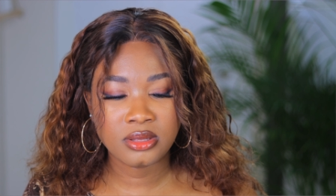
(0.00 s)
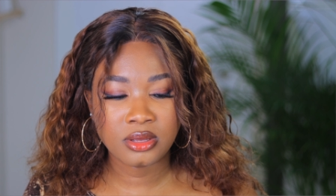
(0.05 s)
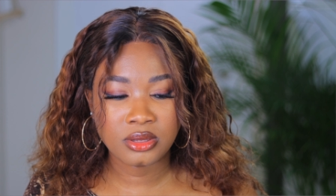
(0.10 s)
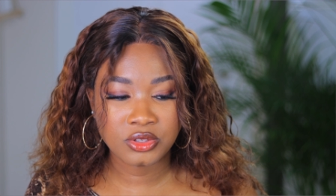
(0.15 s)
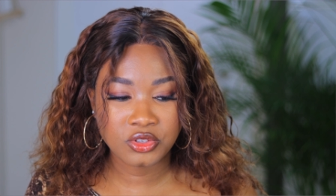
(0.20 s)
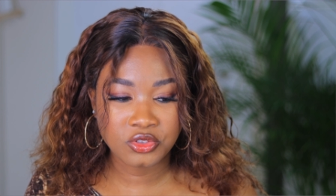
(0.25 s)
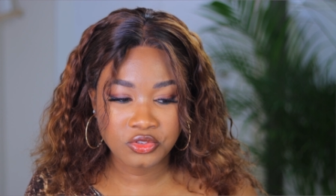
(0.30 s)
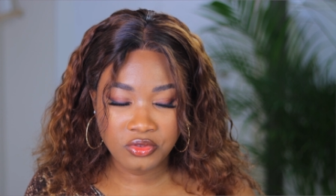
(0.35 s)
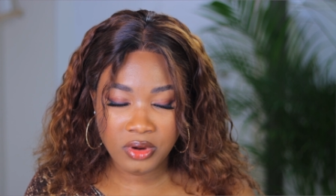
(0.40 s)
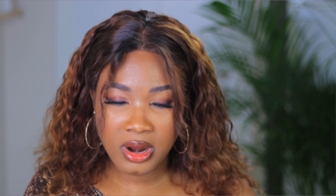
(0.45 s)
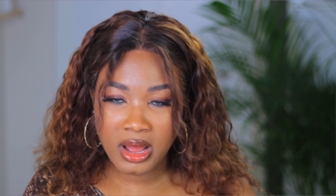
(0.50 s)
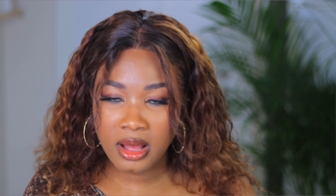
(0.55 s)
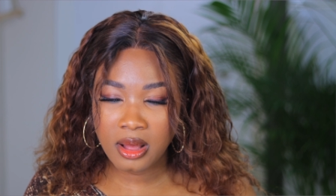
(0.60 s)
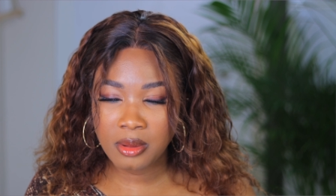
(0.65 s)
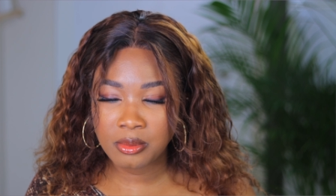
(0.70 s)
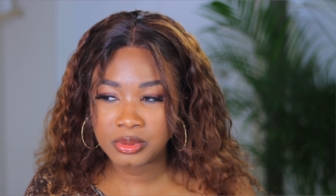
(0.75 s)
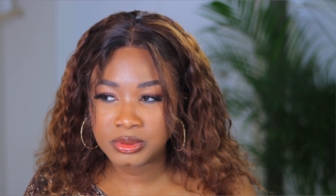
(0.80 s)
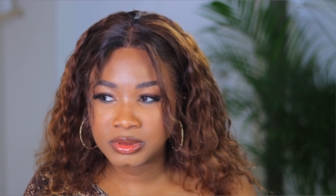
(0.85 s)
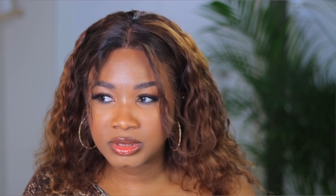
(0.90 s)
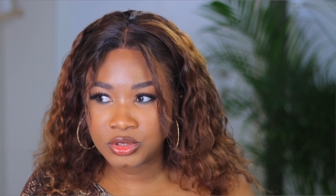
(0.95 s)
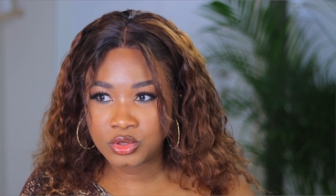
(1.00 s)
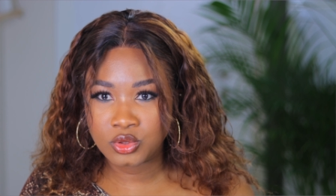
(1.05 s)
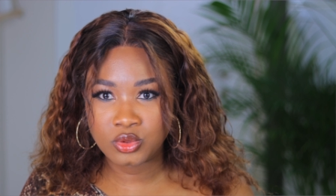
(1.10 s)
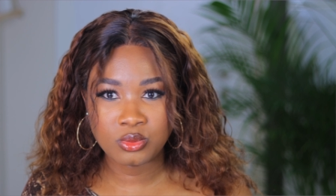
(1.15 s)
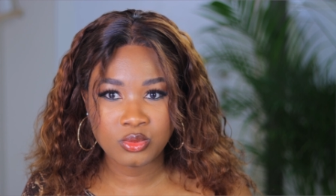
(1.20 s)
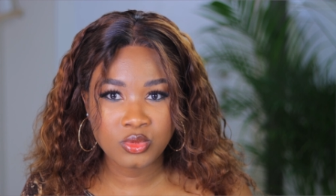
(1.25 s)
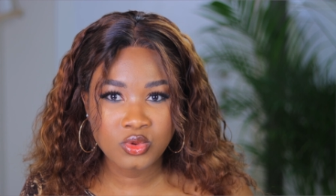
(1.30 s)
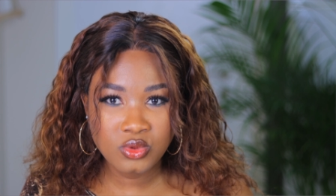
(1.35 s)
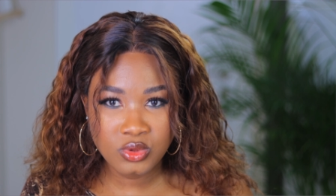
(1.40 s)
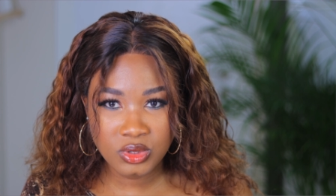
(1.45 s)
the tram, the
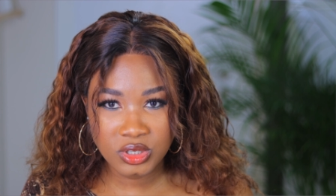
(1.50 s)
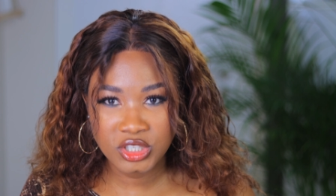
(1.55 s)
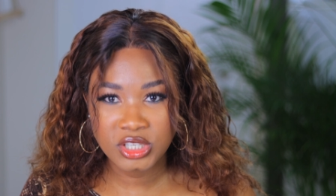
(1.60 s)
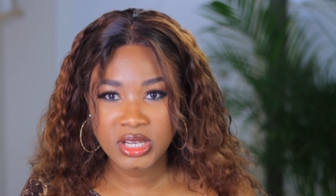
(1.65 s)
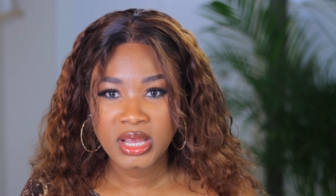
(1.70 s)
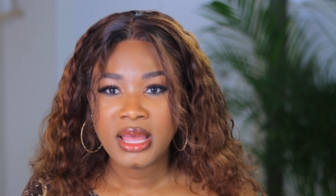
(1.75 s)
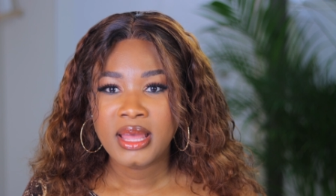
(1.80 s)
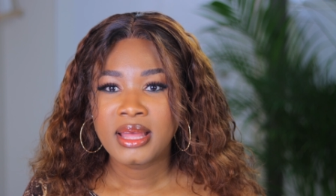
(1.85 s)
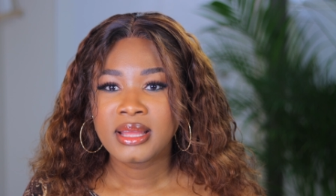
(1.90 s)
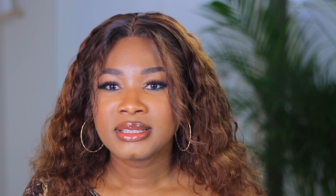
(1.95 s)
dolmuş,